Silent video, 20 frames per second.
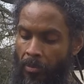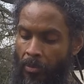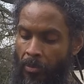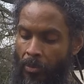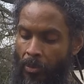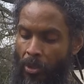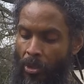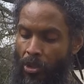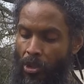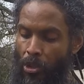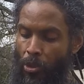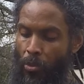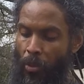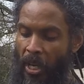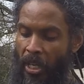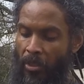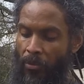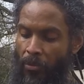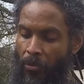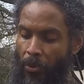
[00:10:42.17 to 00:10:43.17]
So just
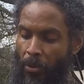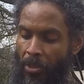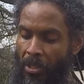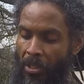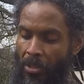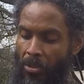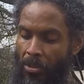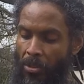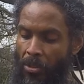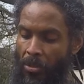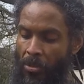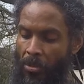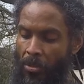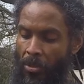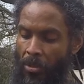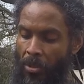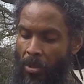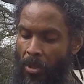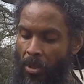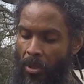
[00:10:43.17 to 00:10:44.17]
waiting for this to
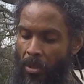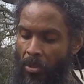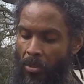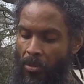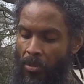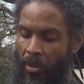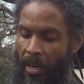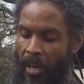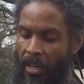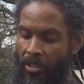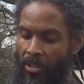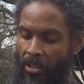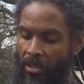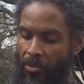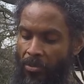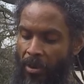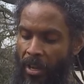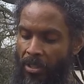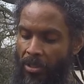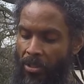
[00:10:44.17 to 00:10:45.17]
actually
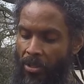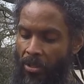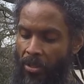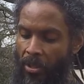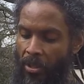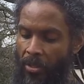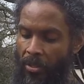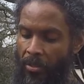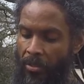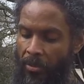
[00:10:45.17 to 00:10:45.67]
register.